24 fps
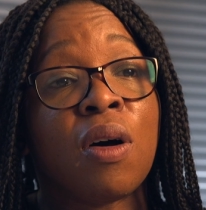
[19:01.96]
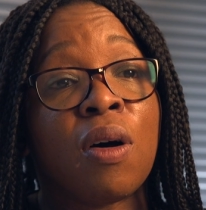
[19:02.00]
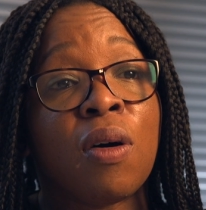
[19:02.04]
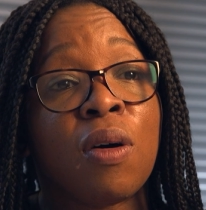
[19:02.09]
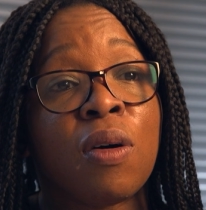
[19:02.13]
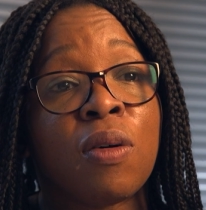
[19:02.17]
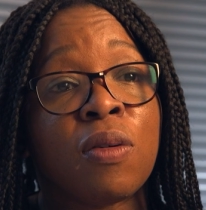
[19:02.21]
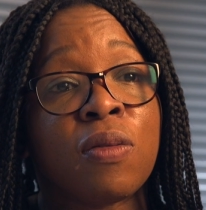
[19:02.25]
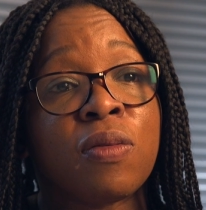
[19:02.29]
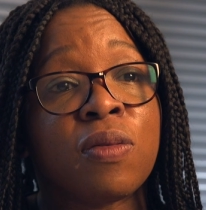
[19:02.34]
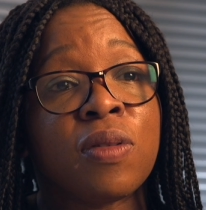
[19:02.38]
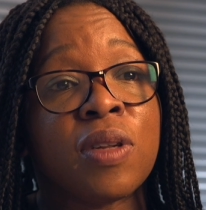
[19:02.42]

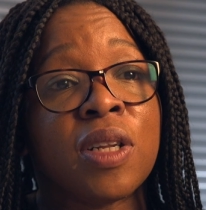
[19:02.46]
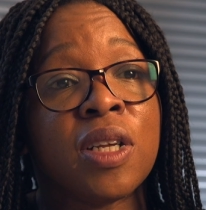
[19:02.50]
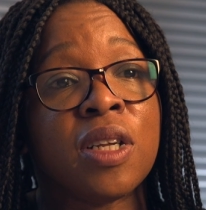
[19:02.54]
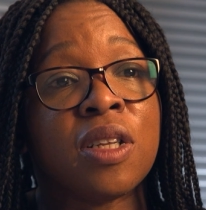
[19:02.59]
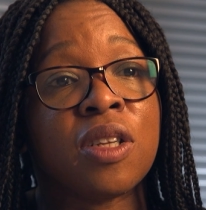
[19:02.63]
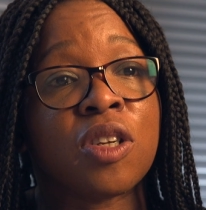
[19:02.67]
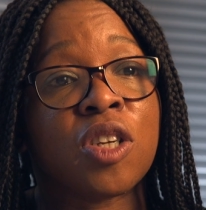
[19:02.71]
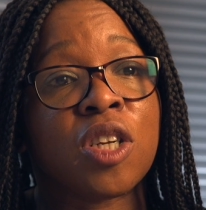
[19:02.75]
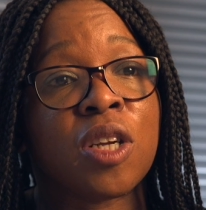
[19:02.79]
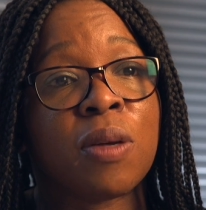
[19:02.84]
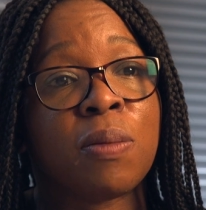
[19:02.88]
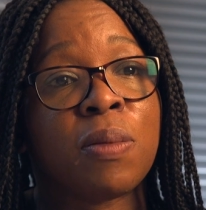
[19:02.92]
of
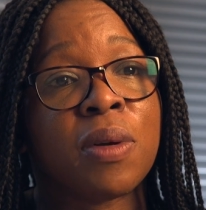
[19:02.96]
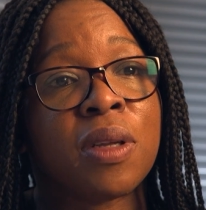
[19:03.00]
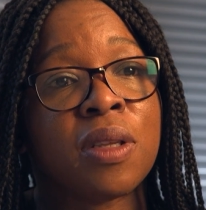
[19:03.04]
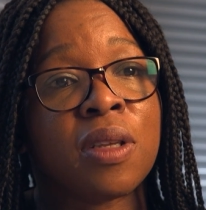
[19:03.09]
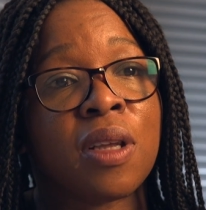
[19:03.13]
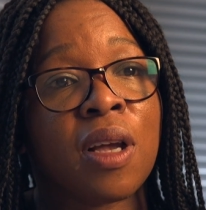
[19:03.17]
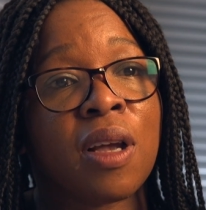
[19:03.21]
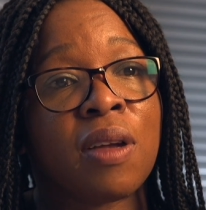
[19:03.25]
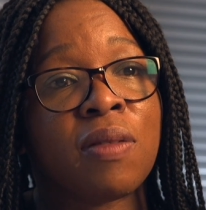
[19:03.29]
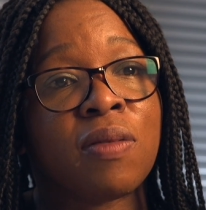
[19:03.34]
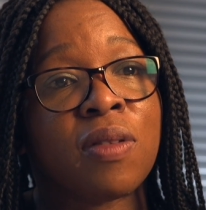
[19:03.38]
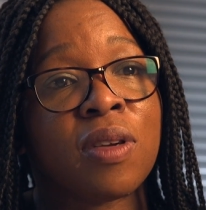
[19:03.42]
leadership and
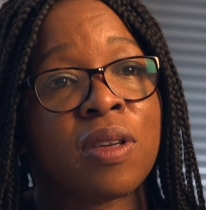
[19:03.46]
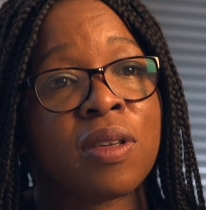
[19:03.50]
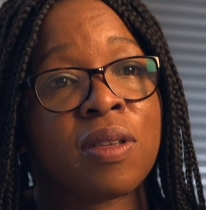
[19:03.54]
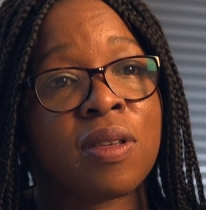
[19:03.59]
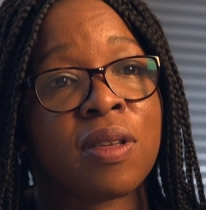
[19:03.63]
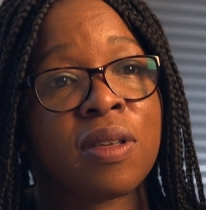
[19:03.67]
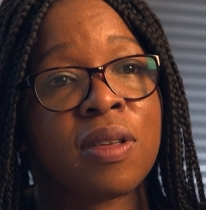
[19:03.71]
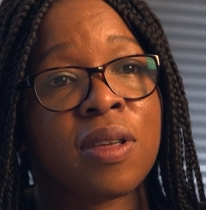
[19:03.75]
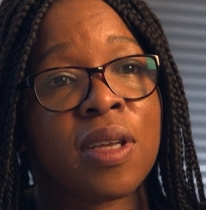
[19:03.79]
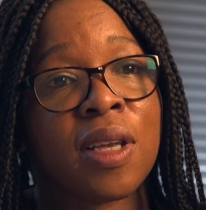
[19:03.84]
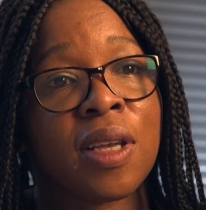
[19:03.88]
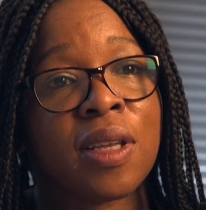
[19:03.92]

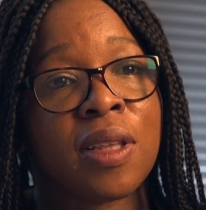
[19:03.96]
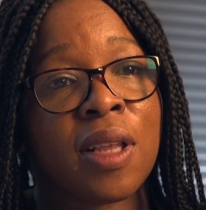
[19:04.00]
diversity.